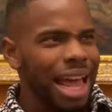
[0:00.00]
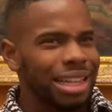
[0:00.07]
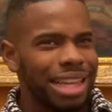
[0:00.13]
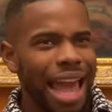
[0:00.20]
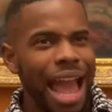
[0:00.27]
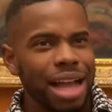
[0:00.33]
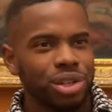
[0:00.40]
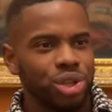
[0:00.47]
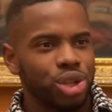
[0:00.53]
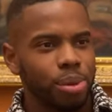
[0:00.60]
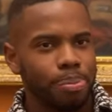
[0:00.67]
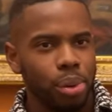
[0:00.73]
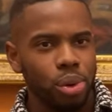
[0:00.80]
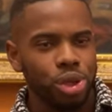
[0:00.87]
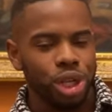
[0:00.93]
they had cancer,
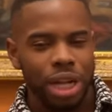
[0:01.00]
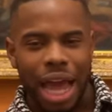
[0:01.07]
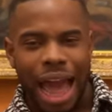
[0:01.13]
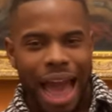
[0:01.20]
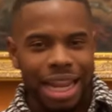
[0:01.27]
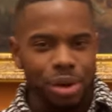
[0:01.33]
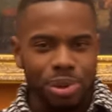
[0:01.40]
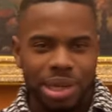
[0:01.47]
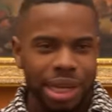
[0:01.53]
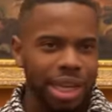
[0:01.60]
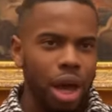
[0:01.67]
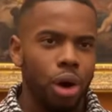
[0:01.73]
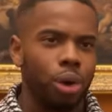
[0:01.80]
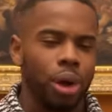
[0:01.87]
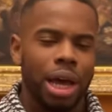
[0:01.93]
some bullshit. And he was like,
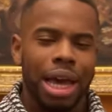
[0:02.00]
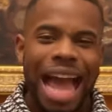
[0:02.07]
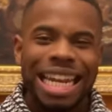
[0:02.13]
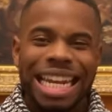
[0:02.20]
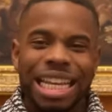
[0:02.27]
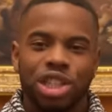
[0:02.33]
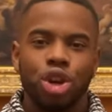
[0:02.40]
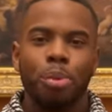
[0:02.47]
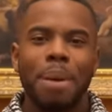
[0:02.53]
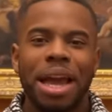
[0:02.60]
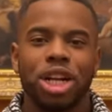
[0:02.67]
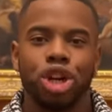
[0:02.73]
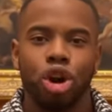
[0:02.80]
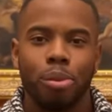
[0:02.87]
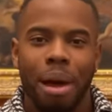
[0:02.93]
yo, I need to
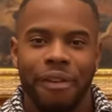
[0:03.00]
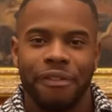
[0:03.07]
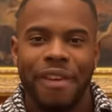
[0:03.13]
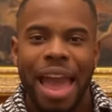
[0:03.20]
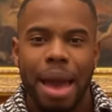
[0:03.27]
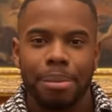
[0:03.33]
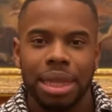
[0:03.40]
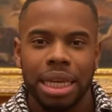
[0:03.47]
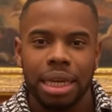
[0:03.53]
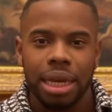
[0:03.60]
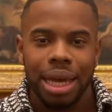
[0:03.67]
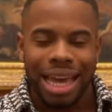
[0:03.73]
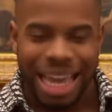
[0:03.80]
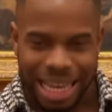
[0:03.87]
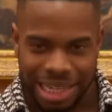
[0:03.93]
make sure my family
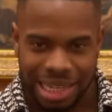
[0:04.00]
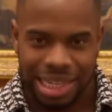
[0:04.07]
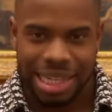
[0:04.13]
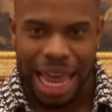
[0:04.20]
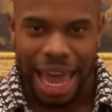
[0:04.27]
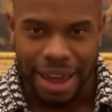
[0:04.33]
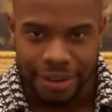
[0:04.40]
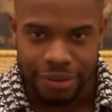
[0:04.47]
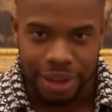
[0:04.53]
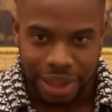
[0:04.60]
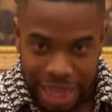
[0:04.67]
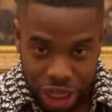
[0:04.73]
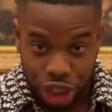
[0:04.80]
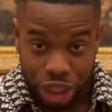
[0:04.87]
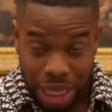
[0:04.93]
is saved.
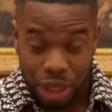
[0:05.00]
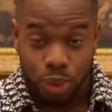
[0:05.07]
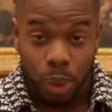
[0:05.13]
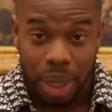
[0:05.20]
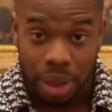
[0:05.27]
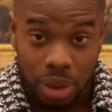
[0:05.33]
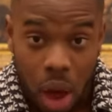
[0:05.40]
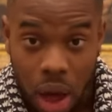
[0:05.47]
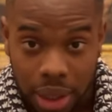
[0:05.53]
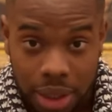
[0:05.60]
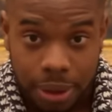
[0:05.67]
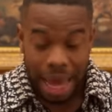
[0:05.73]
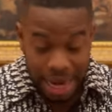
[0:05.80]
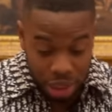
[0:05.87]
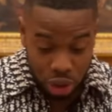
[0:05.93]
Literally, that's what he
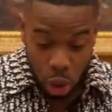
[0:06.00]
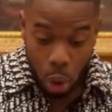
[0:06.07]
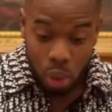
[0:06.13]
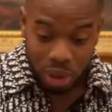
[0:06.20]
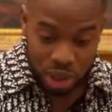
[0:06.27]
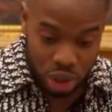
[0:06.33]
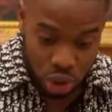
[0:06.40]
thought. And he told a